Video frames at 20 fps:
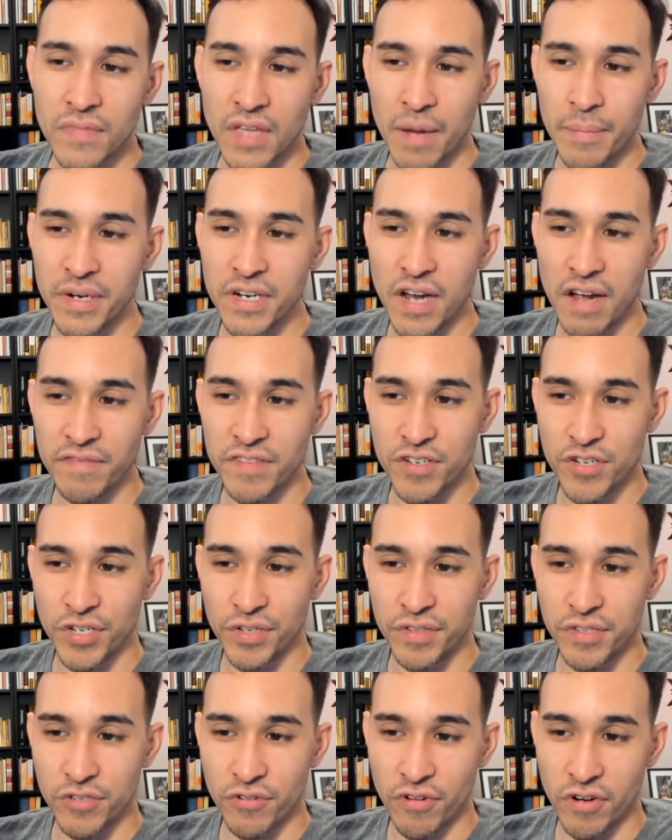I'm going to have to
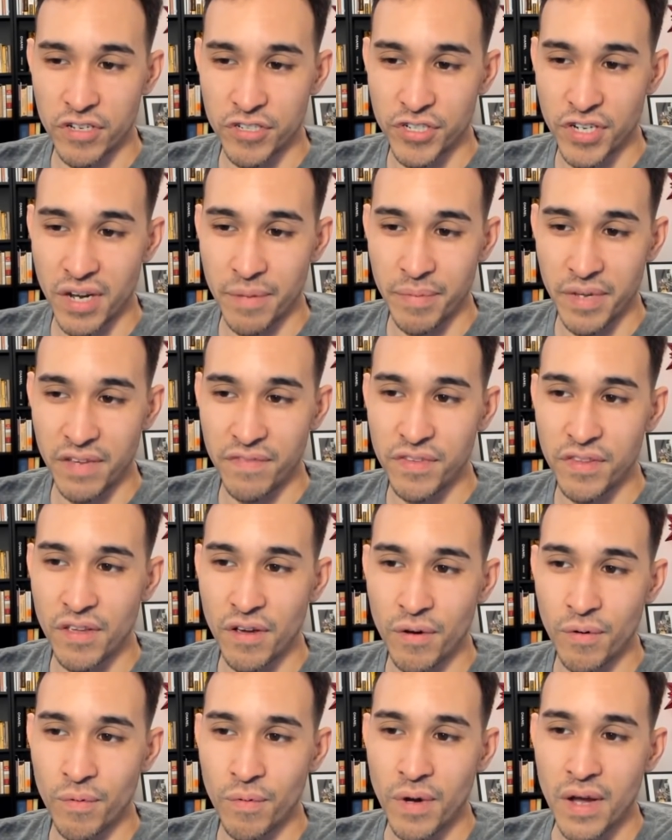shield this Cross Chop. Even
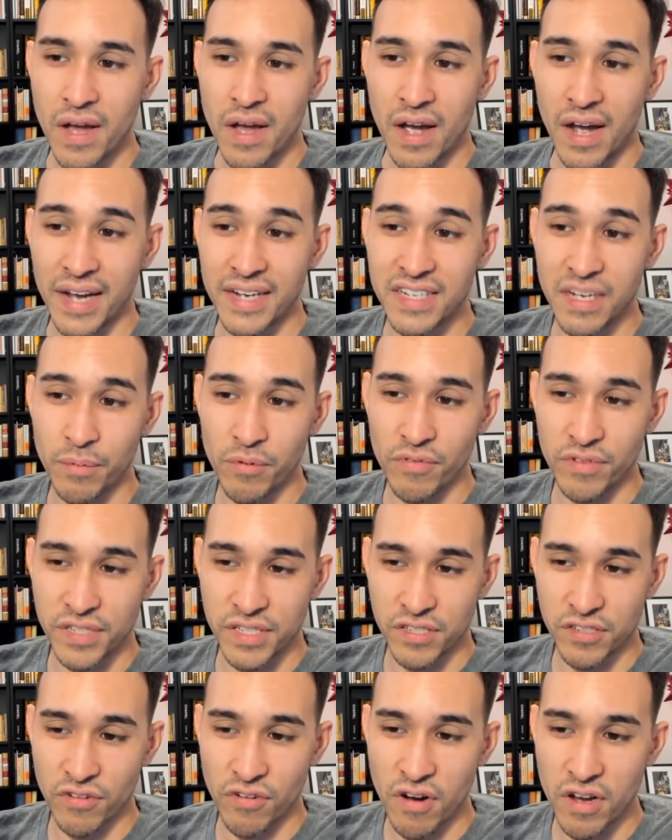though I double
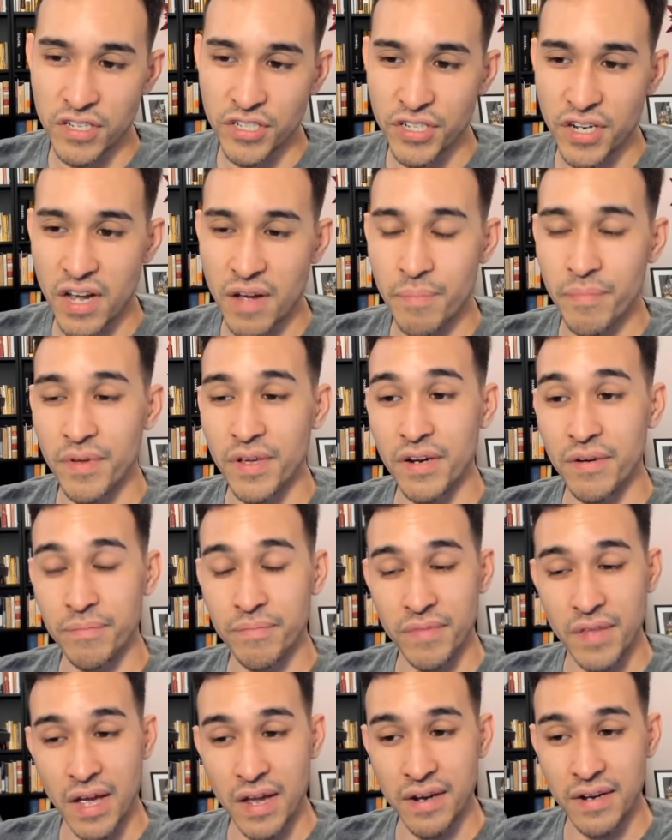resist Cross Chop,
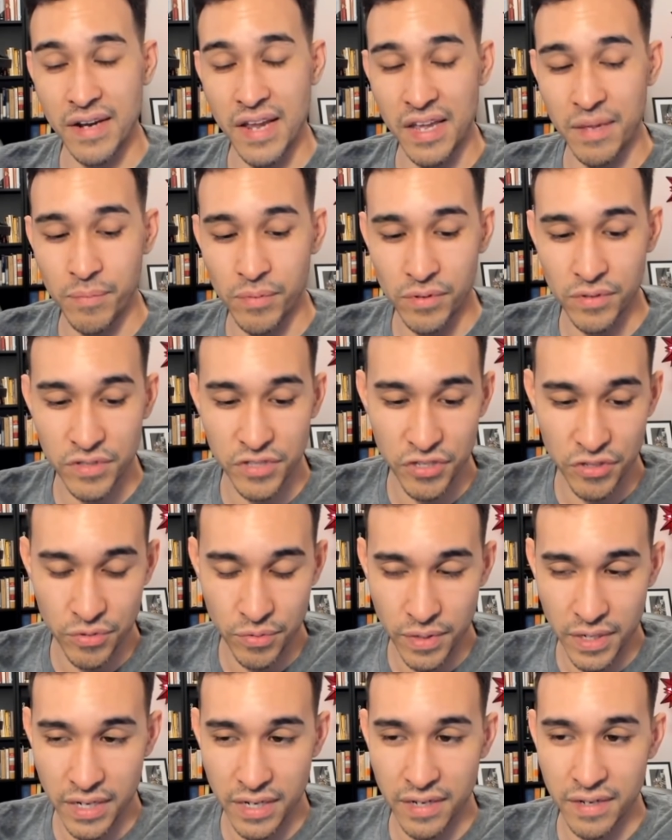not able
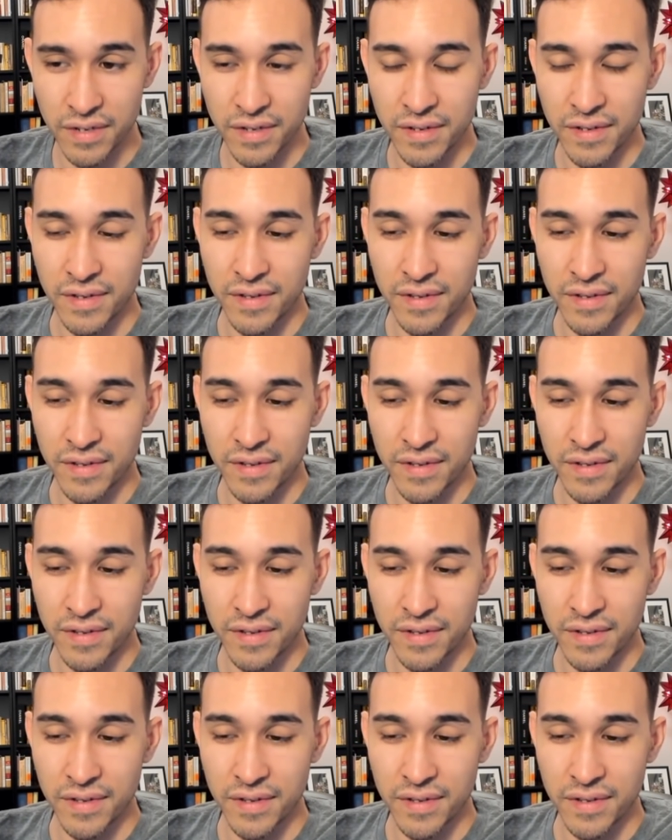to